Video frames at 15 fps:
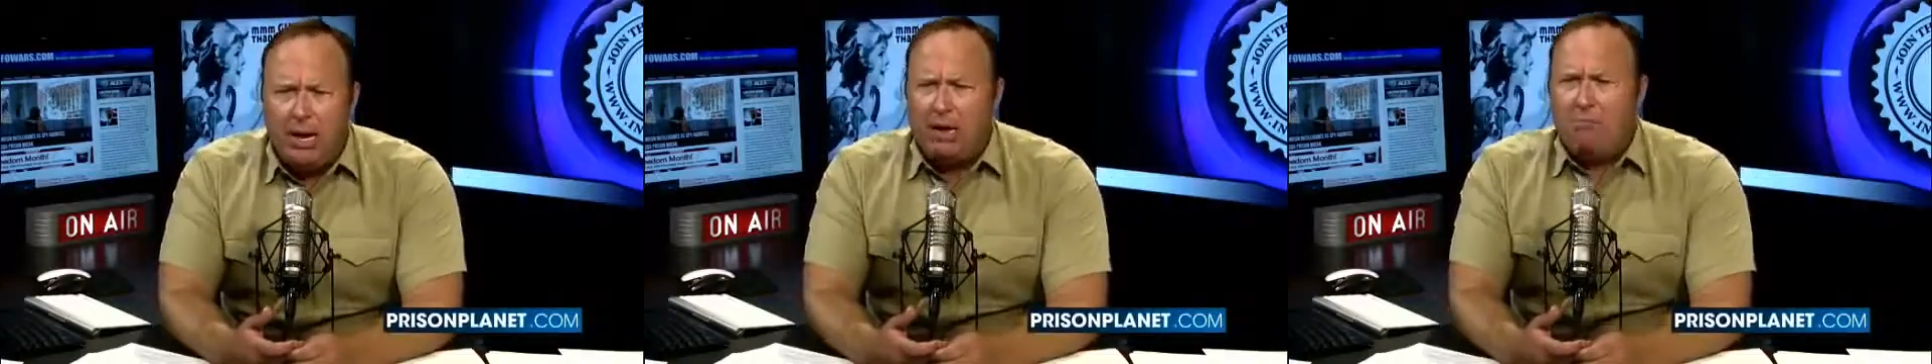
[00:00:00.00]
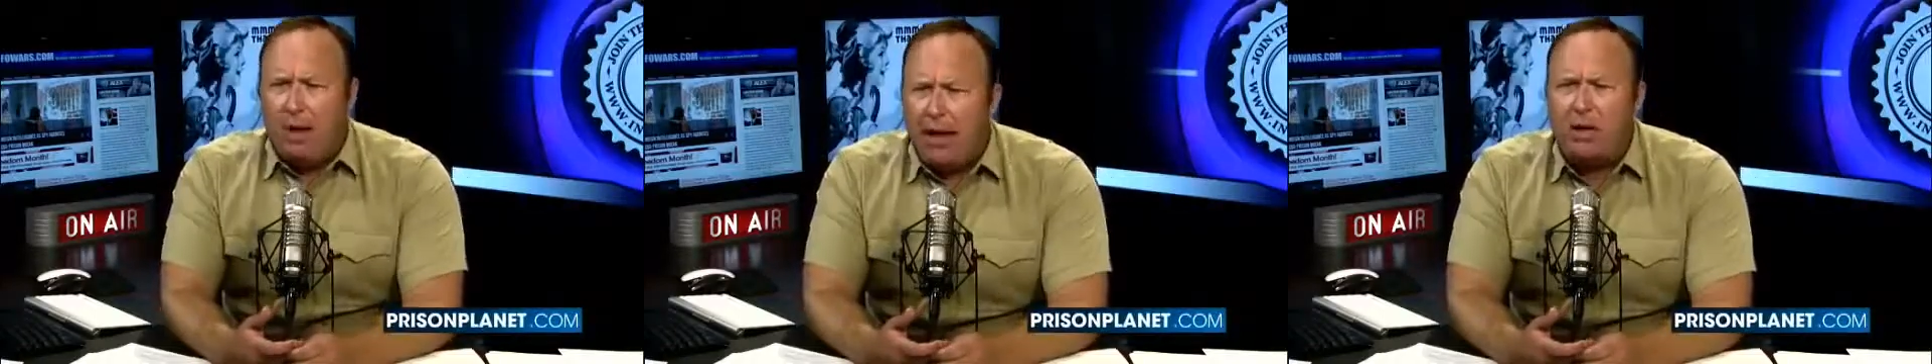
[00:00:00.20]

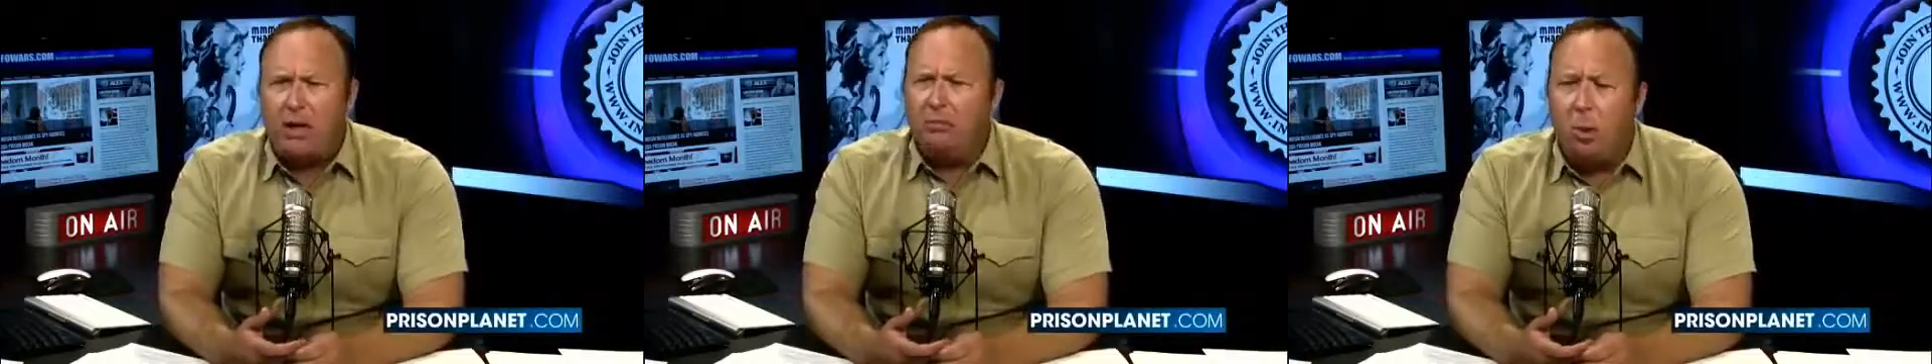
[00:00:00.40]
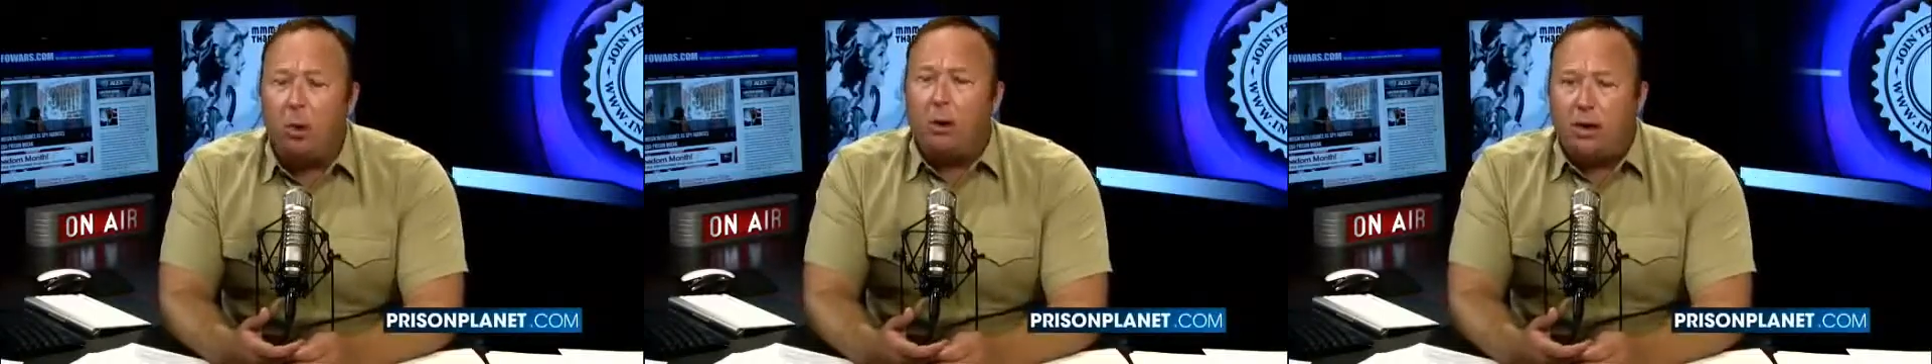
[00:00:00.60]
And
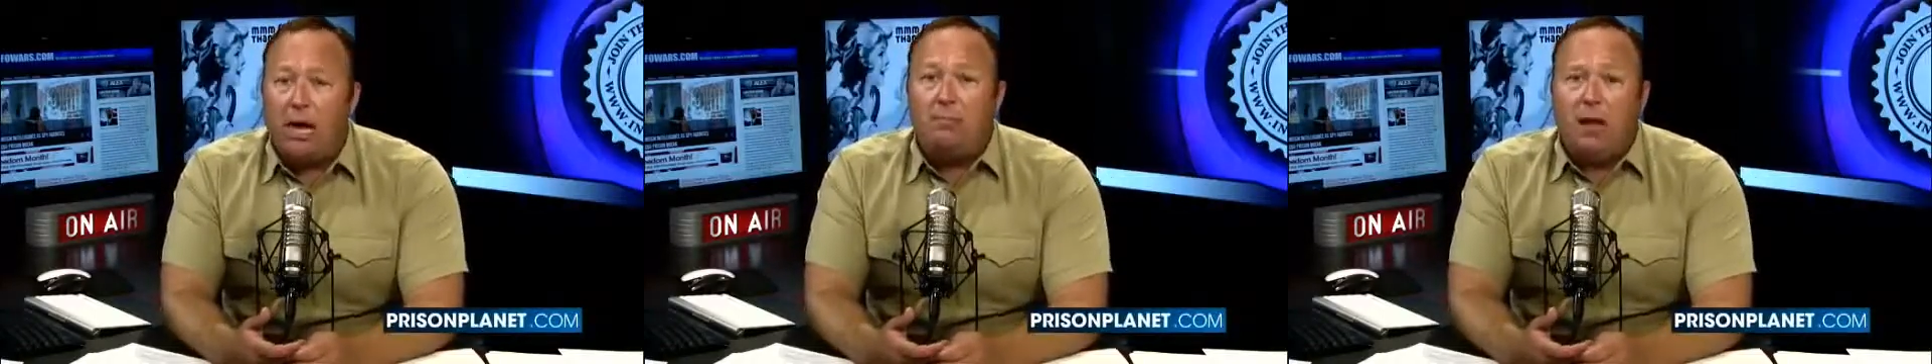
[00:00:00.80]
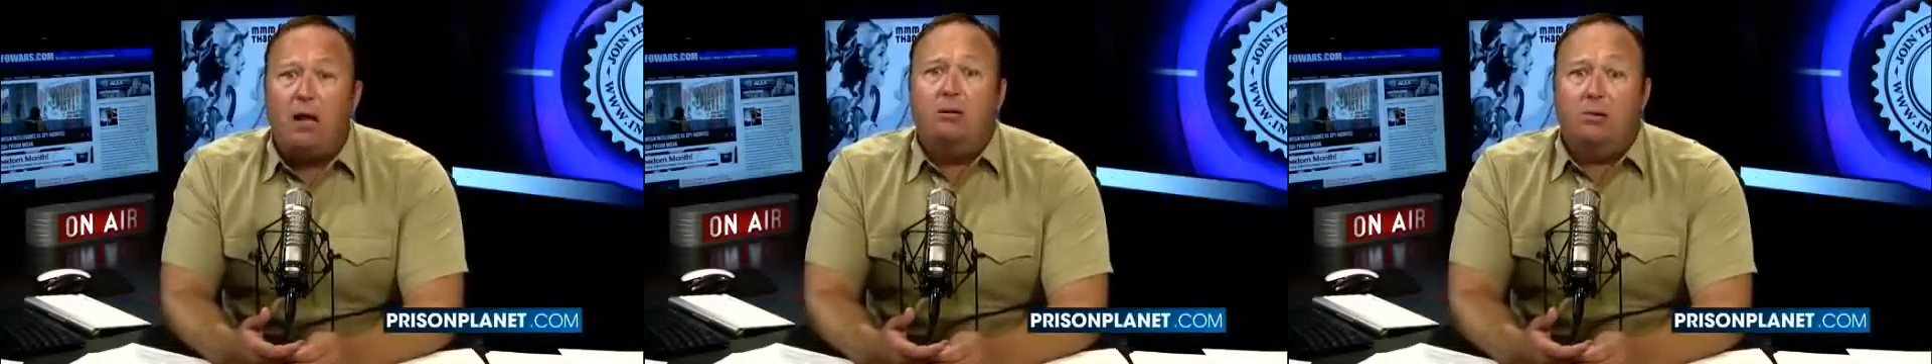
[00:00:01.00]
Michael Moore
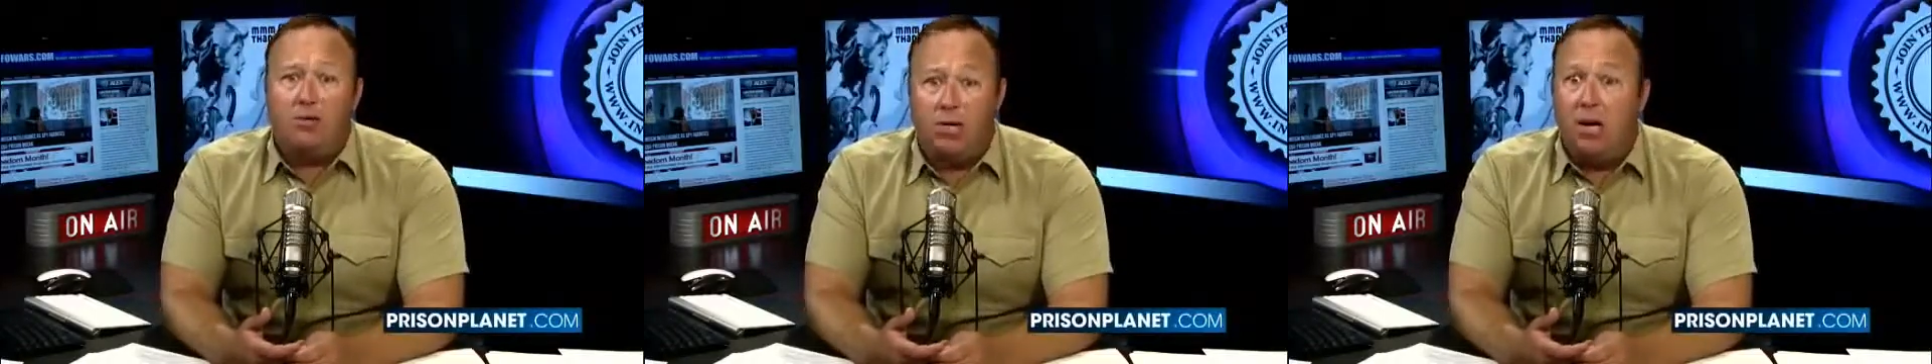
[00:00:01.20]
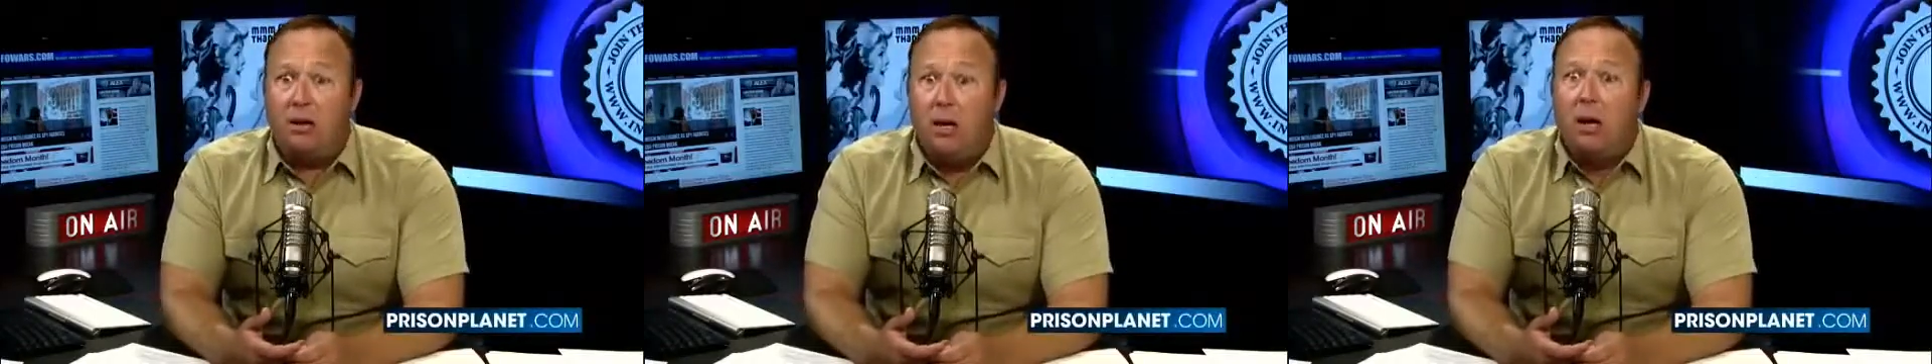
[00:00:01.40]
came out and
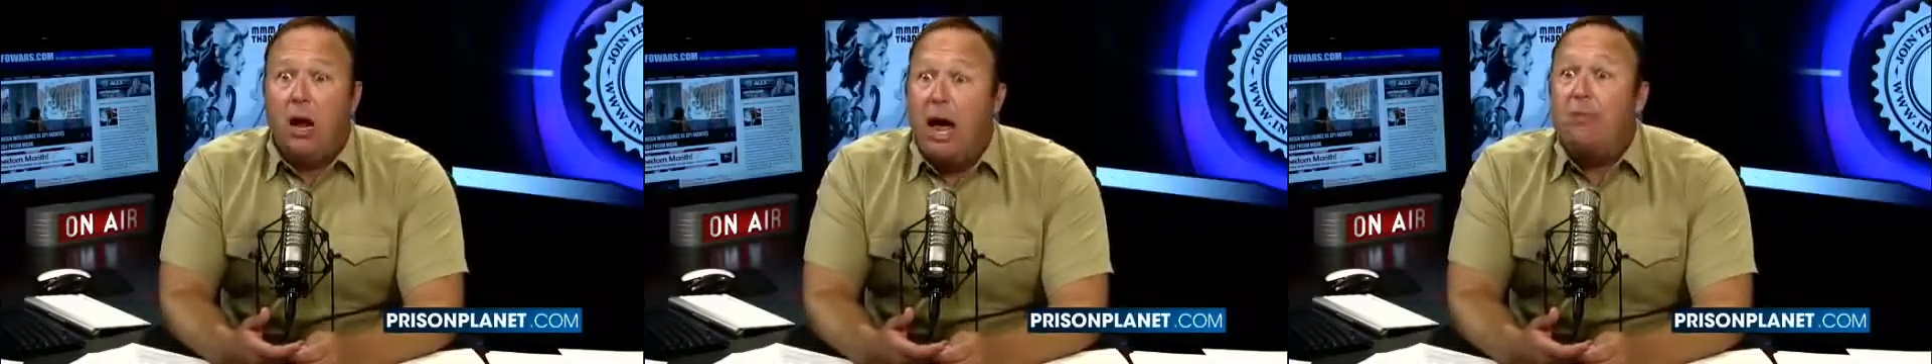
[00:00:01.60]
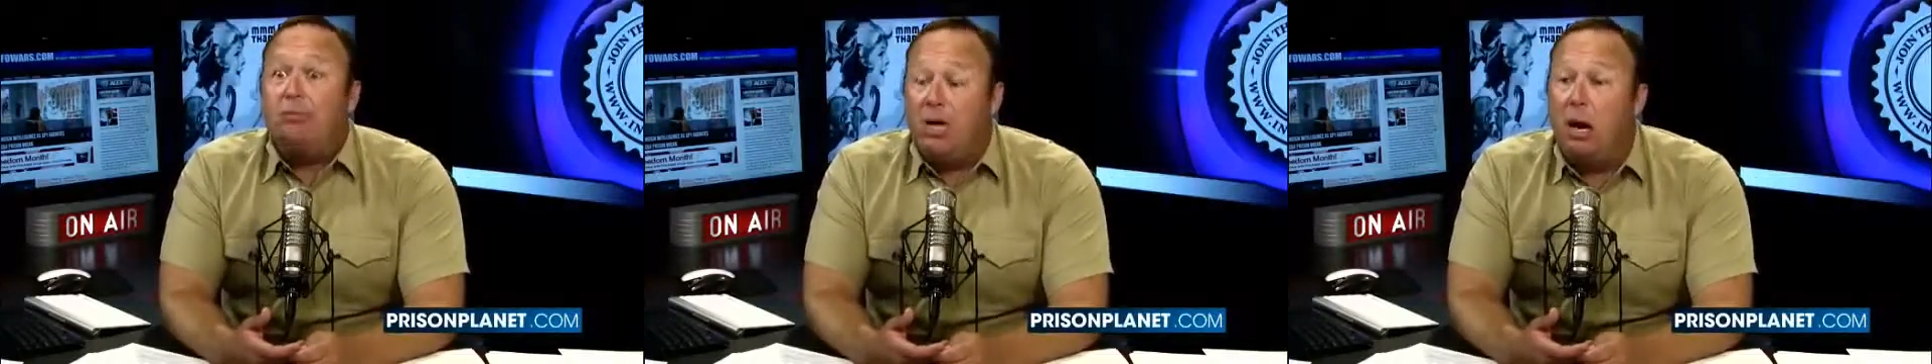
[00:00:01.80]
said,
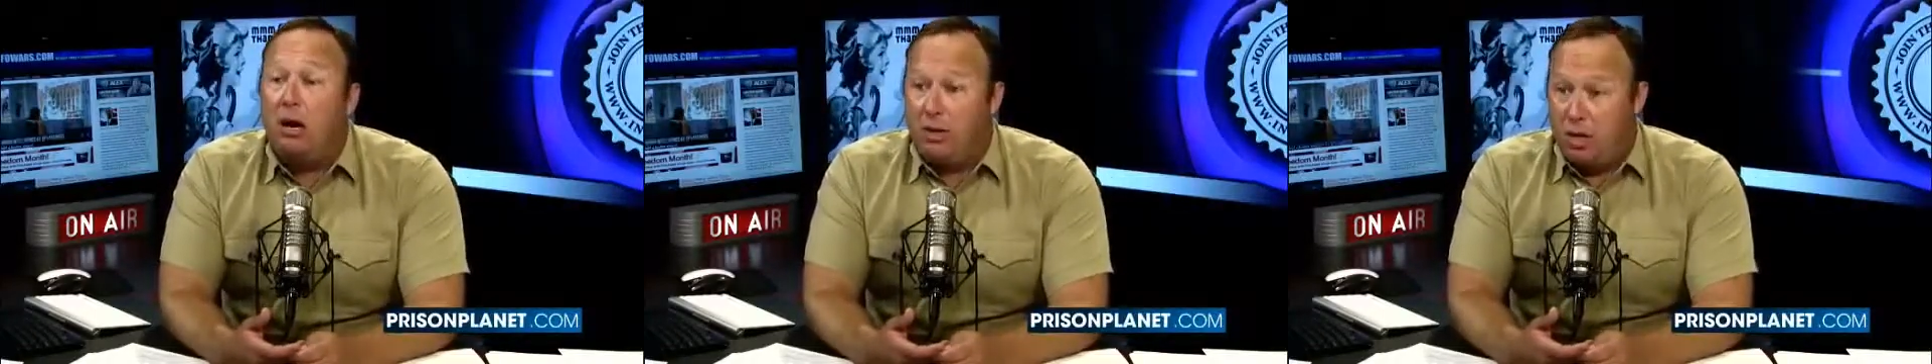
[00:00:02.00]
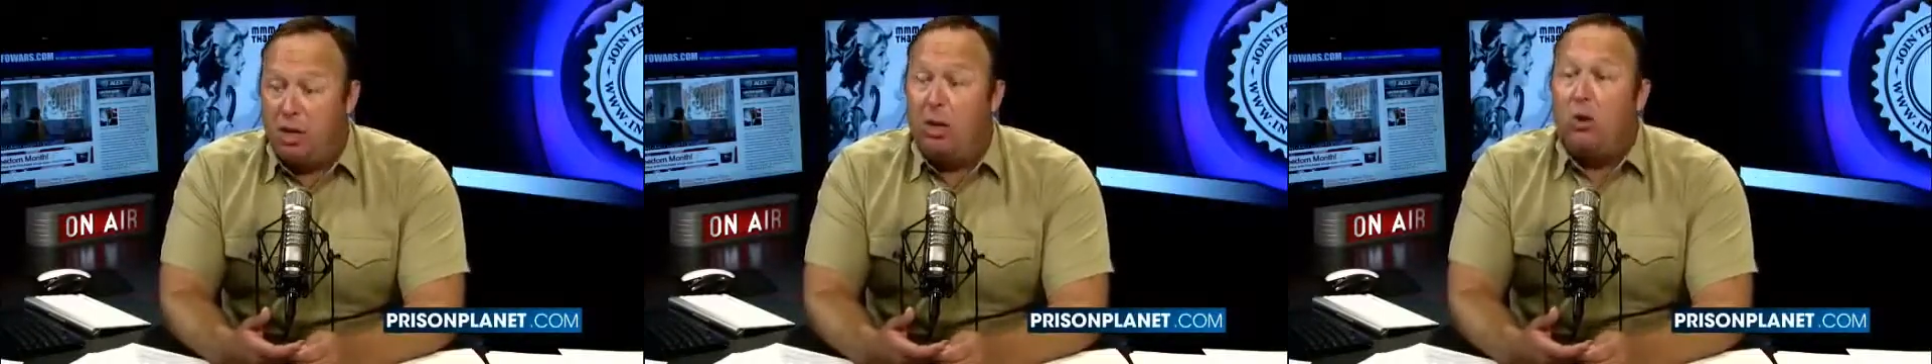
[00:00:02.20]
I'm
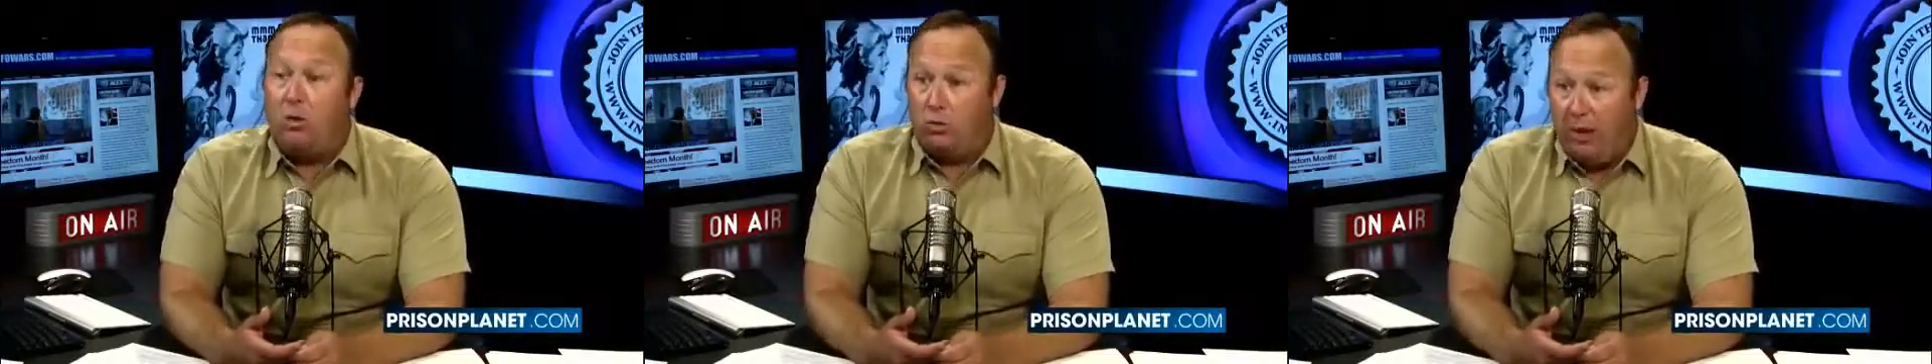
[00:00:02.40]
telling you,